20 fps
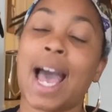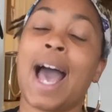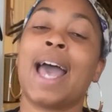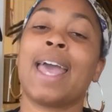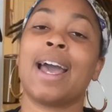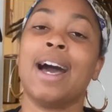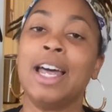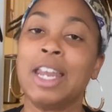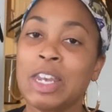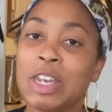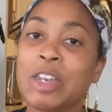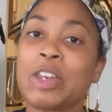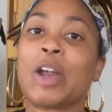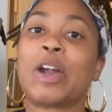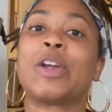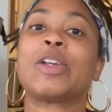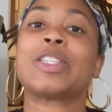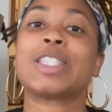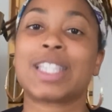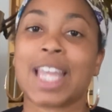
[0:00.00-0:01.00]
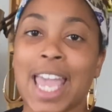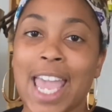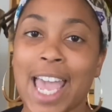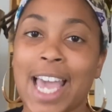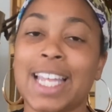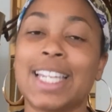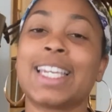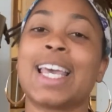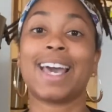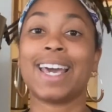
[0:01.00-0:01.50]

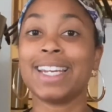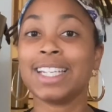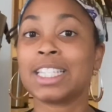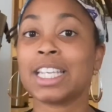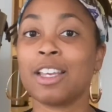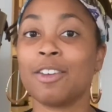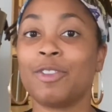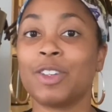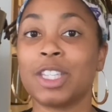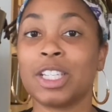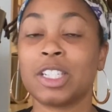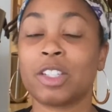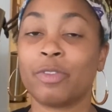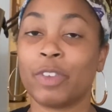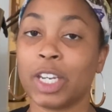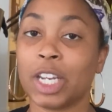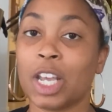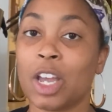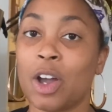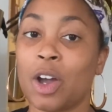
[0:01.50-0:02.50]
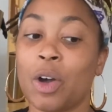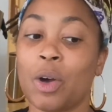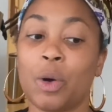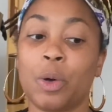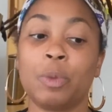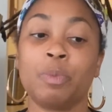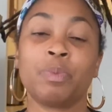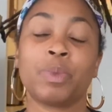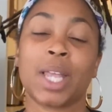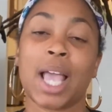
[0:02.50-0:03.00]
That is it for this
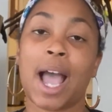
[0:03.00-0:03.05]
video.